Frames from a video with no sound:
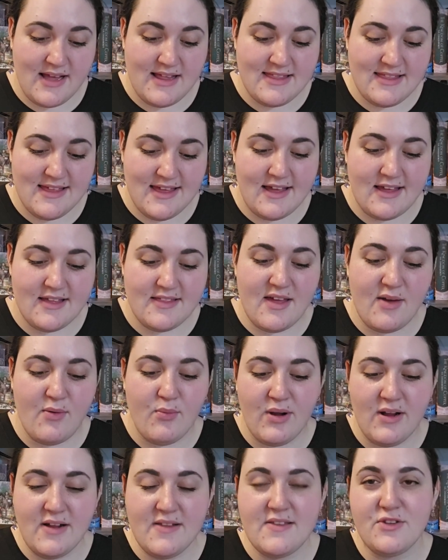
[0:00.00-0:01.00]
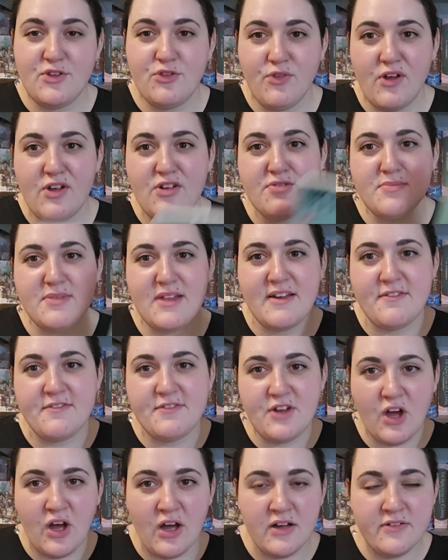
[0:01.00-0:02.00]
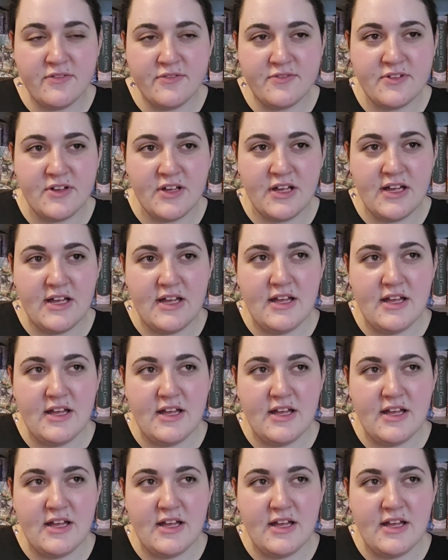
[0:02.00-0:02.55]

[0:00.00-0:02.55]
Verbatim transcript: I think that where this volume left off,